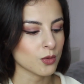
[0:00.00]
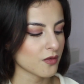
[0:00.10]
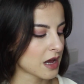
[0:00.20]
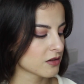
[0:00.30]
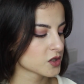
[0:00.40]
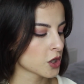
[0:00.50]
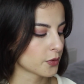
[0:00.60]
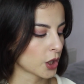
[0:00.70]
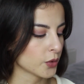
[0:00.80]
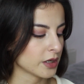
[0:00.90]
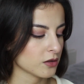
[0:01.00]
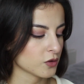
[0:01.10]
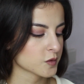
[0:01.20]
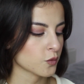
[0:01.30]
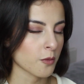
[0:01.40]
Without the top coat, it
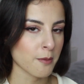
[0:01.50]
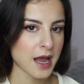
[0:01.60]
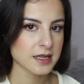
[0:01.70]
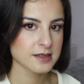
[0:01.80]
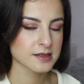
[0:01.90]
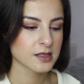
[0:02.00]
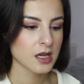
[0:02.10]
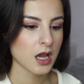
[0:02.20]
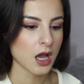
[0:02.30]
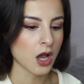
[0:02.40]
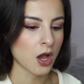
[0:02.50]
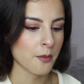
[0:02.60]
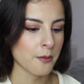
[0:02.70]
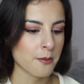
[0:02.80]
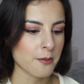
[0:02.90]
looks more matte
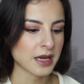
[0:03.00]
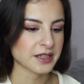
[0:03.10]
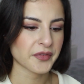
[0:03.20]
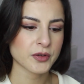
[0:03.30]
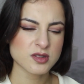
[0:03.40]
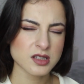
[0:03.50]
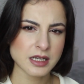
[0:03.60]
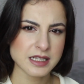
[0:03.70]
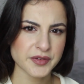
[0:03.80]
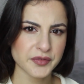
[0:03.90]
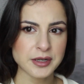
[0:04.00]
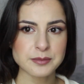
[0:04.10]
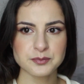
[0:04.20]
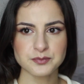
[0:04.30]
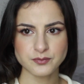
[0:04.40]
and it feels slightly different.